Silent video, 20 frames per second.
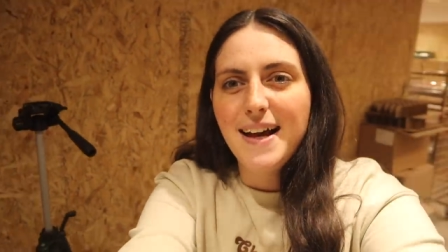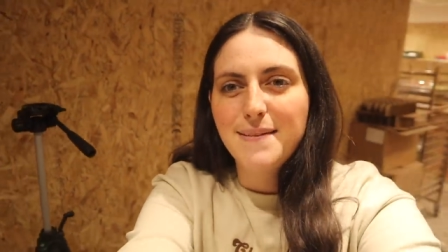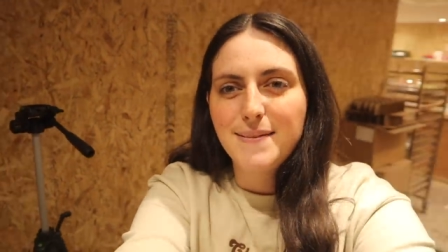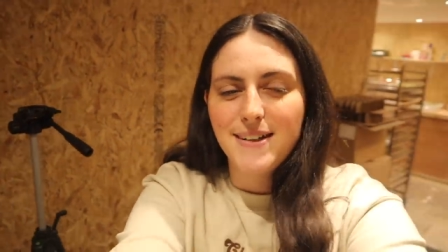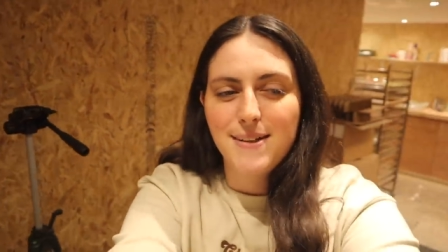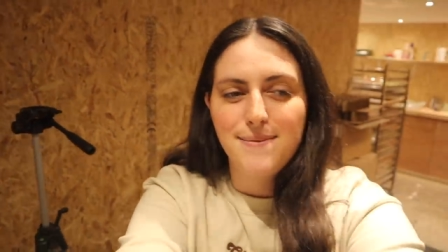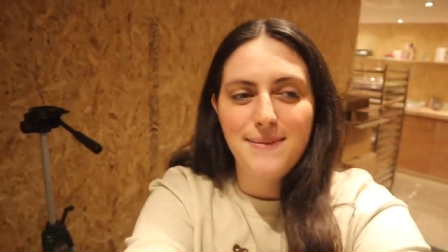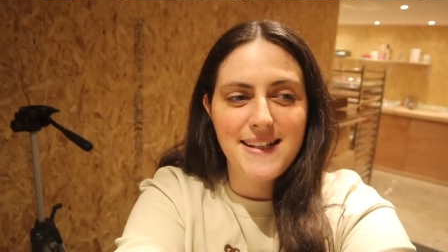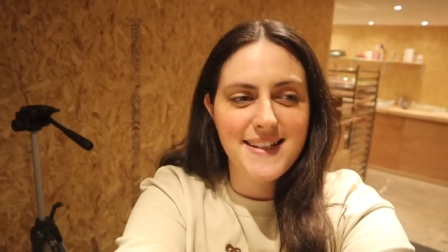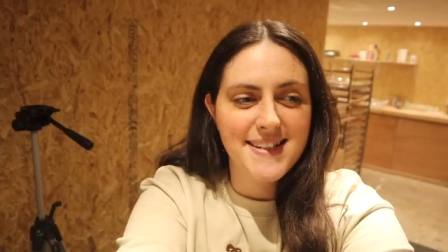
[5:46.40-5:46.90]
I'm
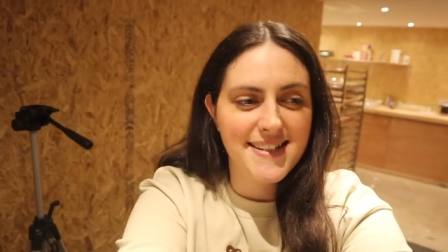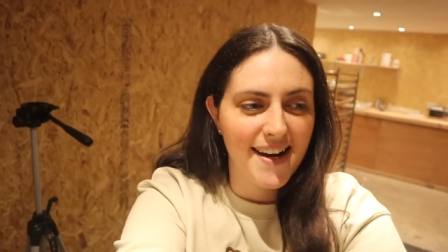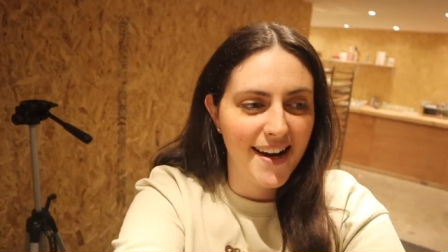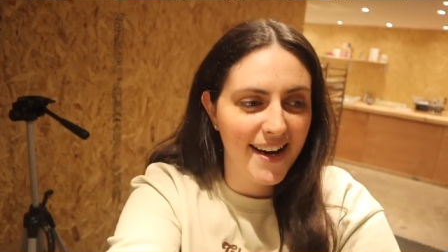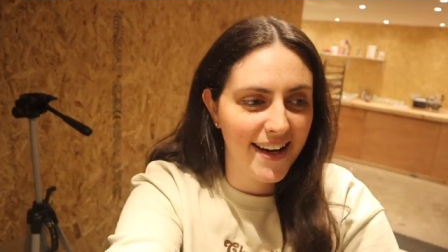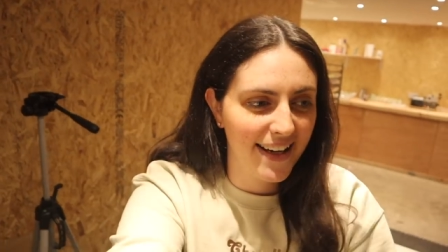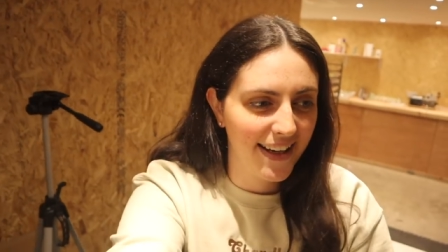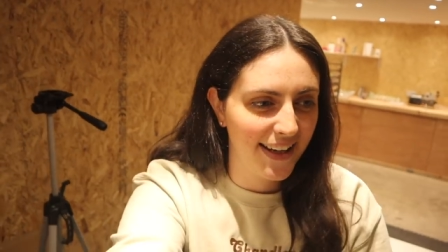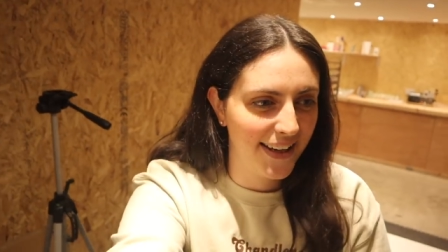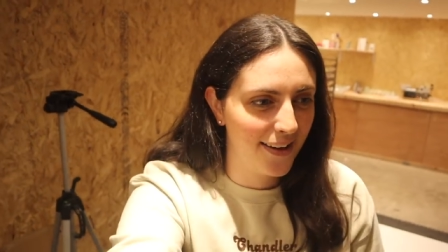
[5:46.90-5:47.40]
going to be
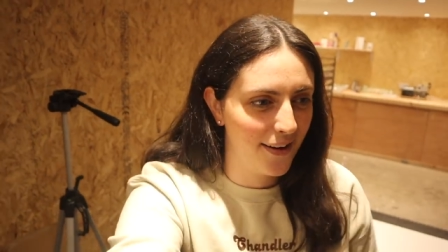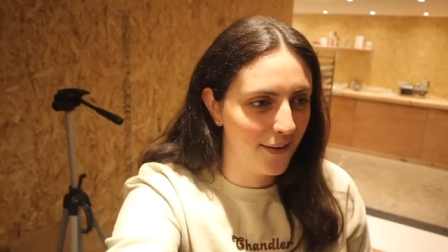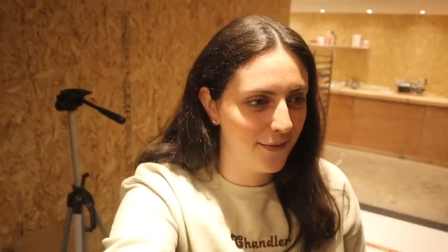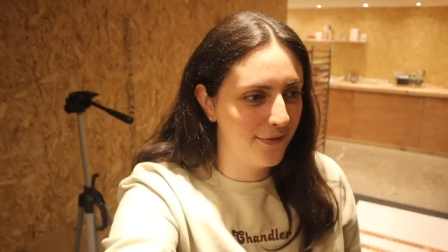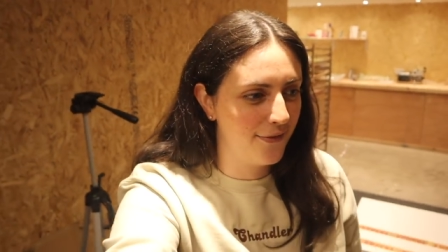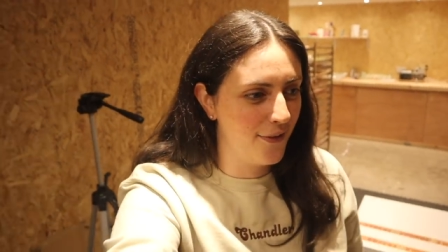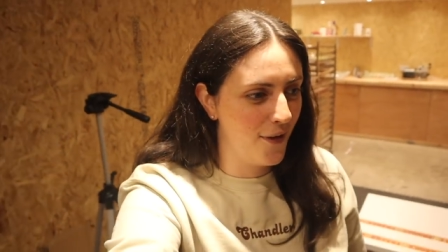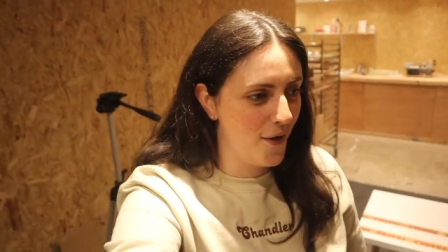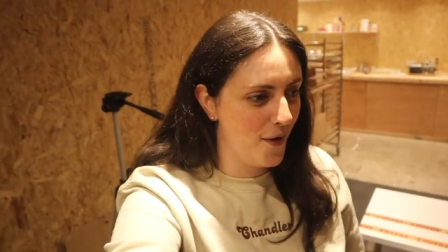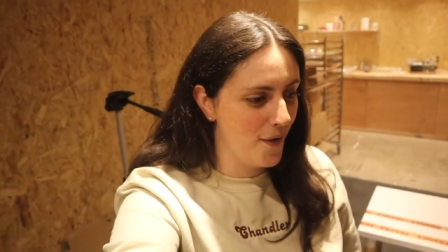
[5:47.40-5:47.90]
starting
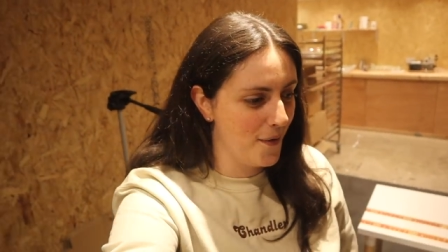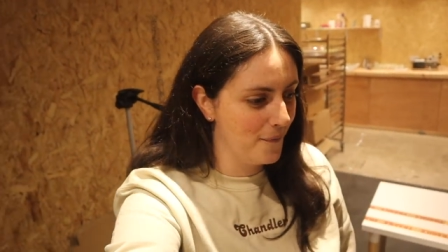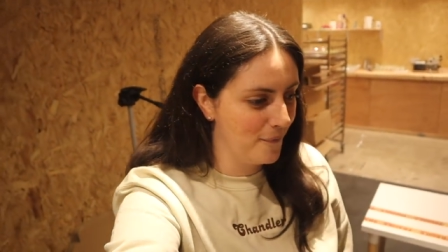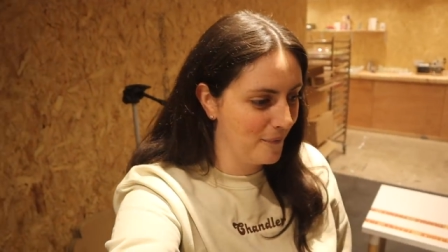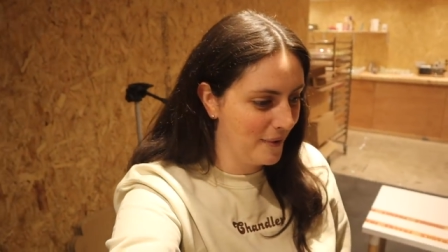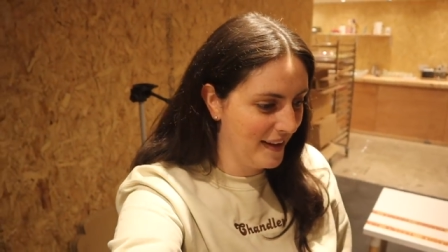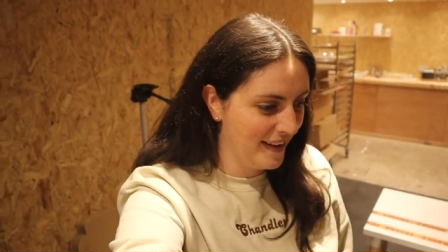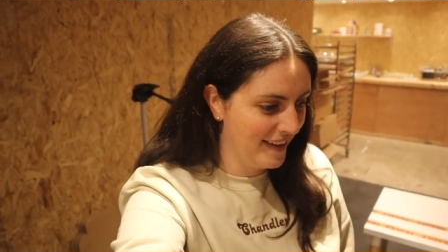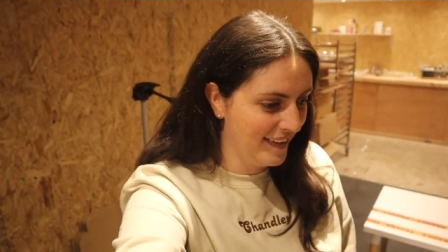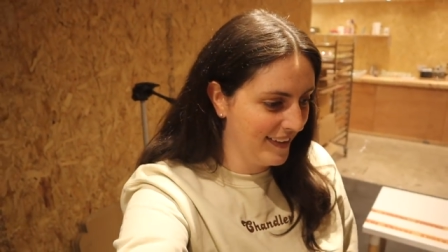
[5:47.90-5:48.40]

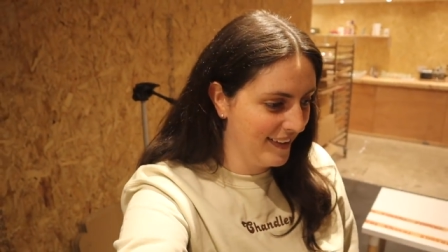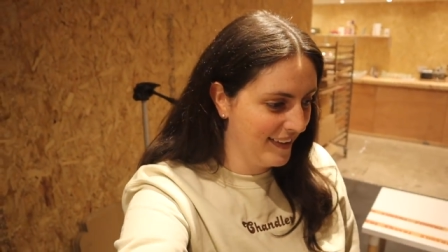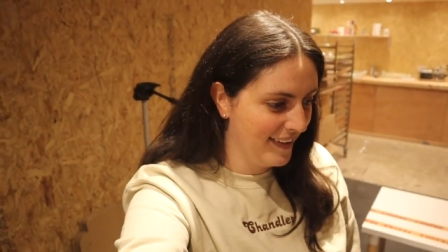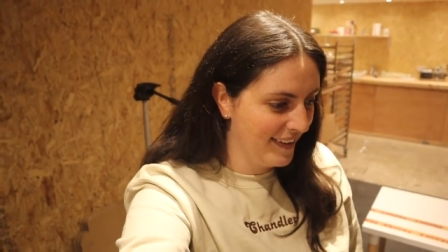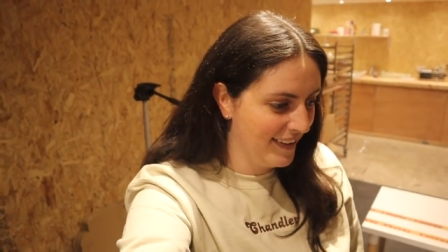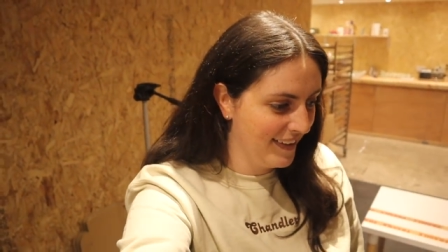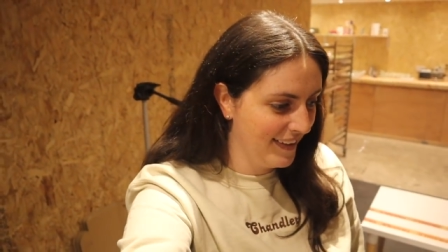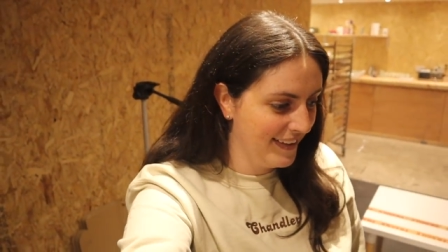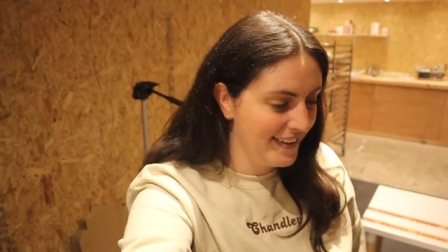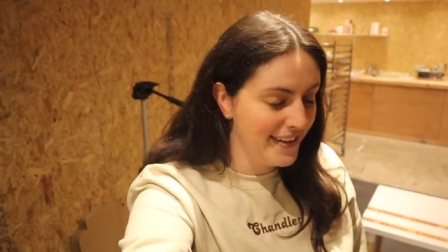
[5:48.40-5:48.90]
from
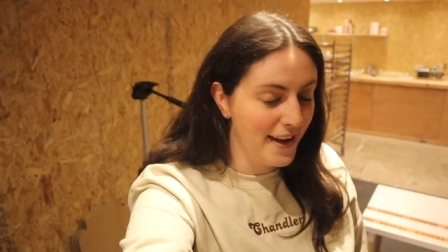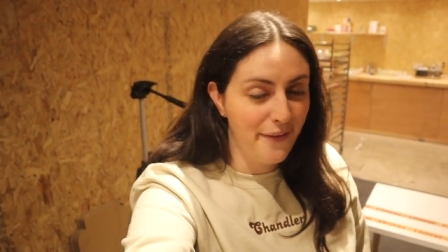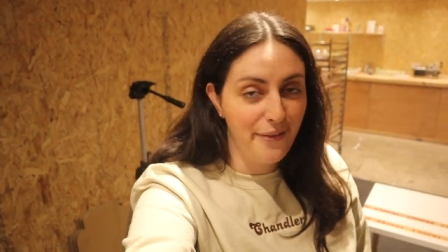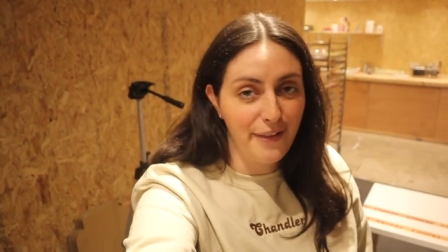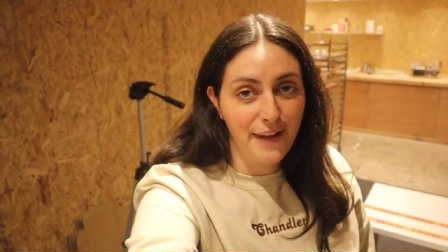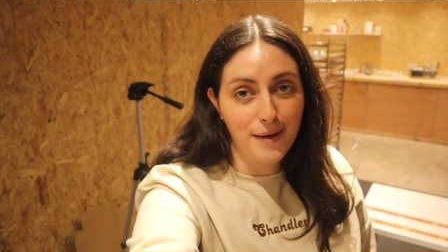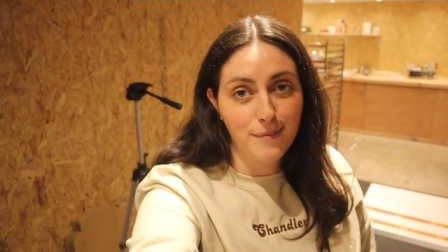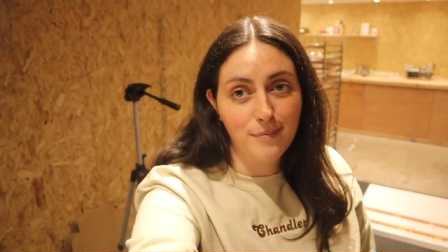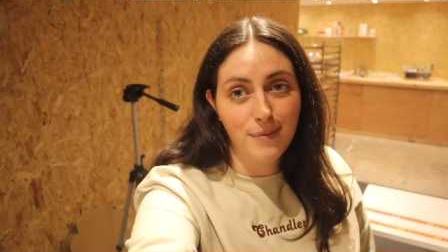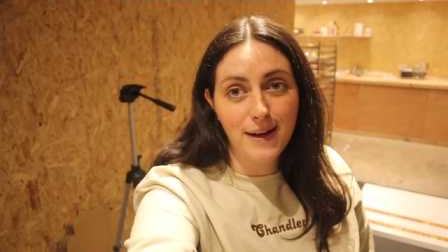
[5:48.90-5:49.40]

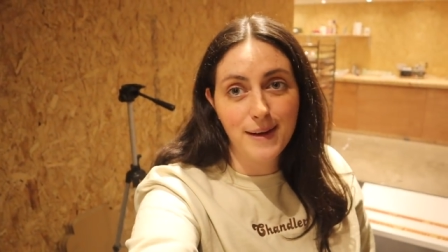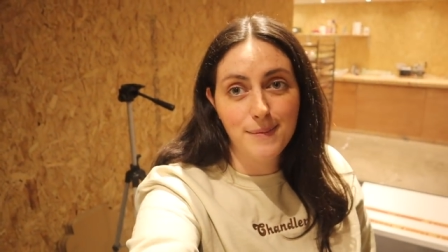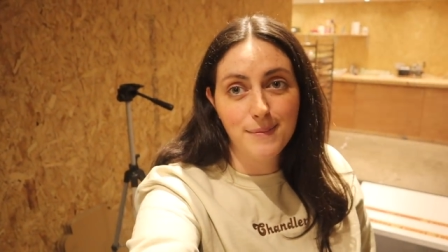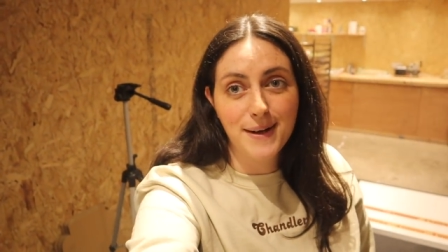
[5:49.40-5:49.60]
nothing pretty